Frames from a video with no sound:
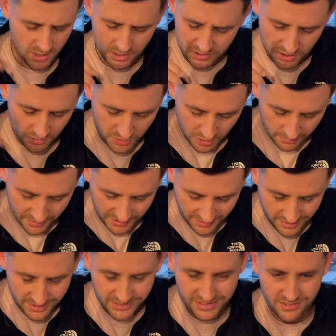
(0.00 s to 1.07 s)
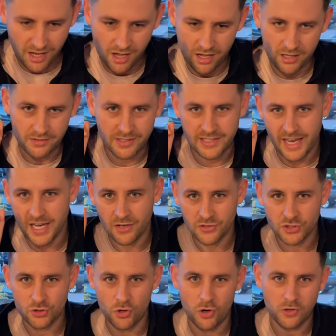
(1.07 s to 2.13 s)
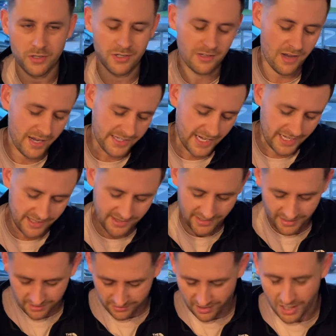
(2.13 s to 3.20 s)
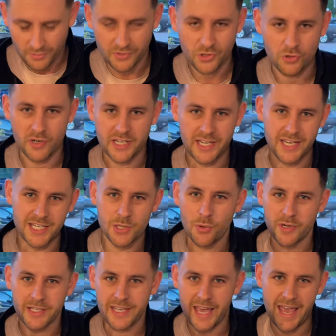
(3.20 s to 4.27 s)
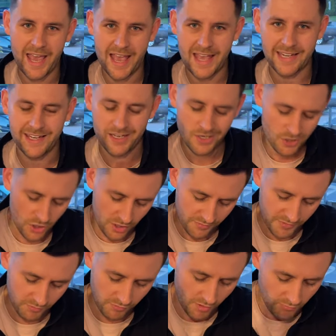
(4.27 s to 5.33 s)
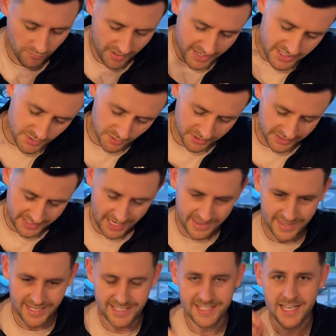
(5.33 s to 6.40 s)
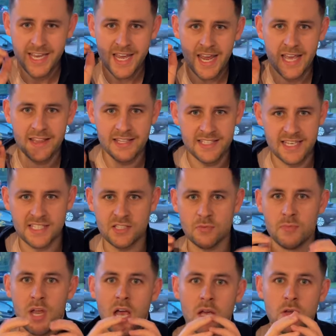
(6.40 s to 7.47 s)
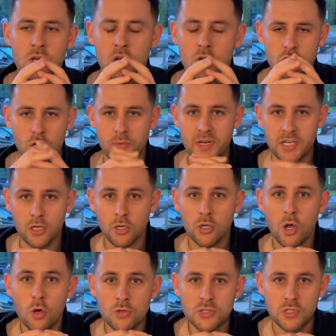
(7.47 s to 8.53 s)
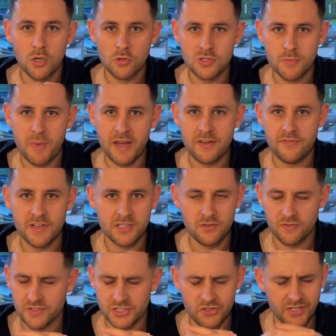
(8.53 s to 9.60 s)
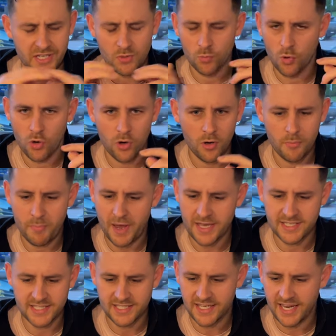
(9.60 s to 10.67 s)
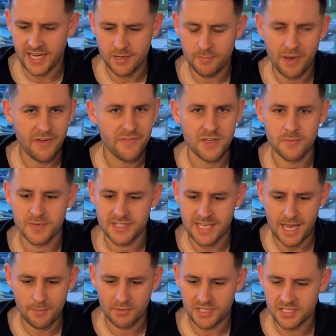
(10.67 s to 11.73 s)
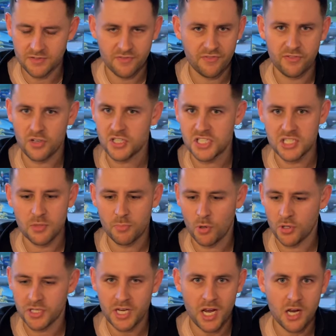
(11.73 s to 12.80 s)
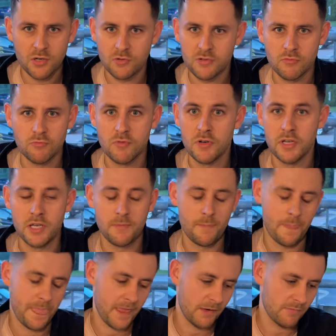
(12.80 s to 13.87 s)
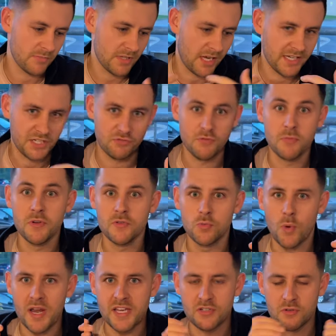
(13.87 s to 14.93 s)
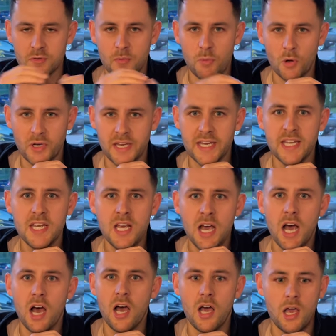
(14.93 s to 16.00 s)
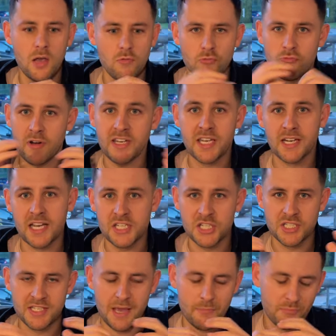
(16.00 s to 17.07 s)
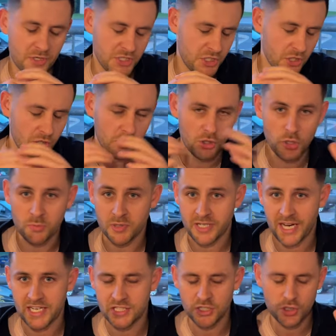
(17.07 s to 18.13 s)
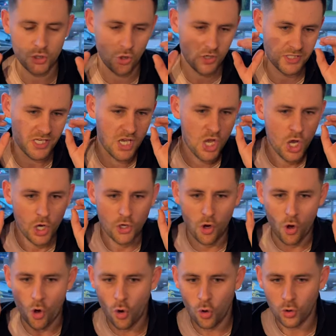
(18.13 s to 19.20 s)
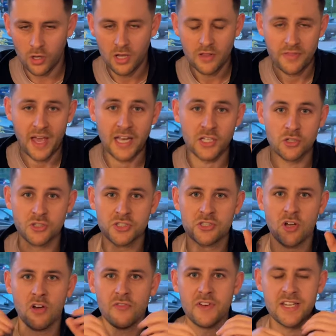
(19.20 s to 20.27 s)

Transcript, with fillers: So do you know what I mean? Start the day off strong, like anything, and like with cricket, you want to get ahead of the run rate. So we're going to get this in the system now. Do you know what I mean? Loads and loads of benefits, obviously drinking water, better skin, better for your metabolism, flushes the body out, um, I guess removes waste from the body, uh, regulates your temperature, lubricates the joints, and all that good stuff.